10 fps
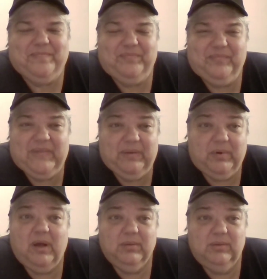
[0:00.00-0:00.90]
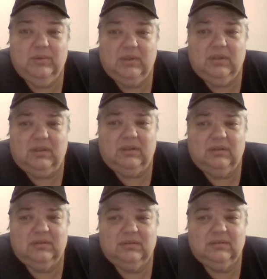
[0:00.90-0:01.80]
They probably were.
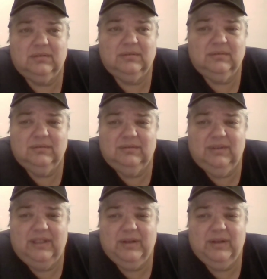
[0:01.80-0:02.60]
And